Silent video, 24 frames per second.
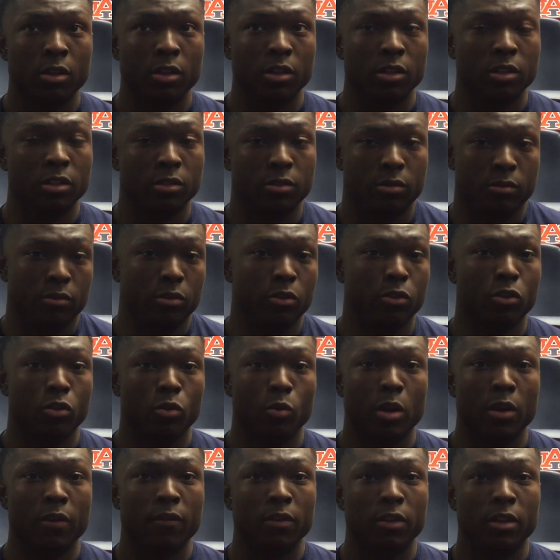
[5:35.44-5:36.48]
is to
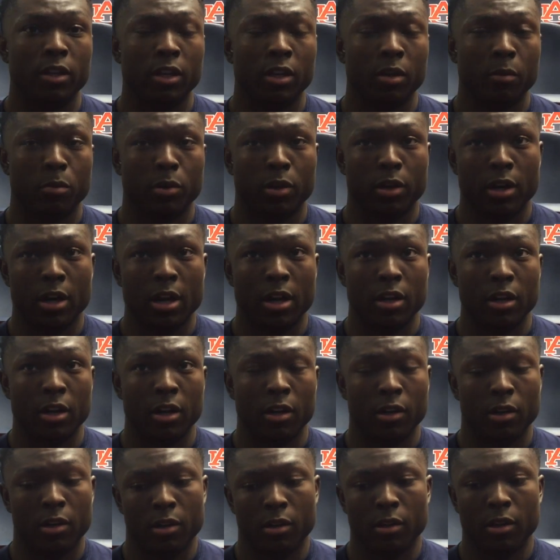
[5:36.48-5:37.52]
do everything and put it out
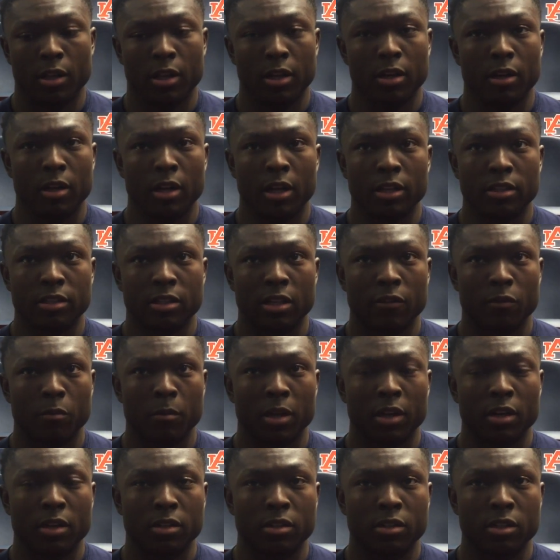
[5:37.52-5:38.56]
there and then let the next level
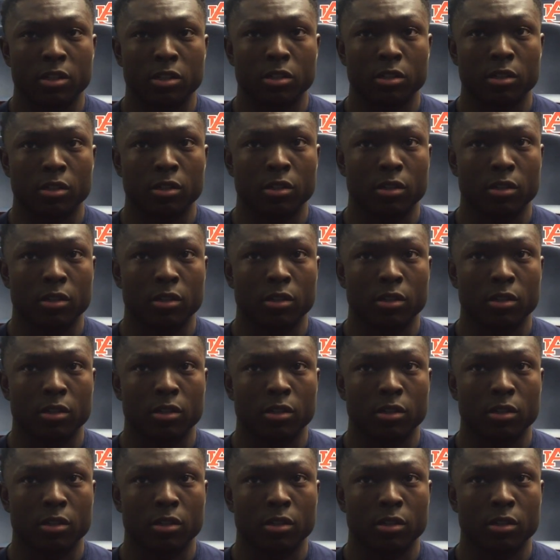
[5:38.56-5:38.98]
make the decision.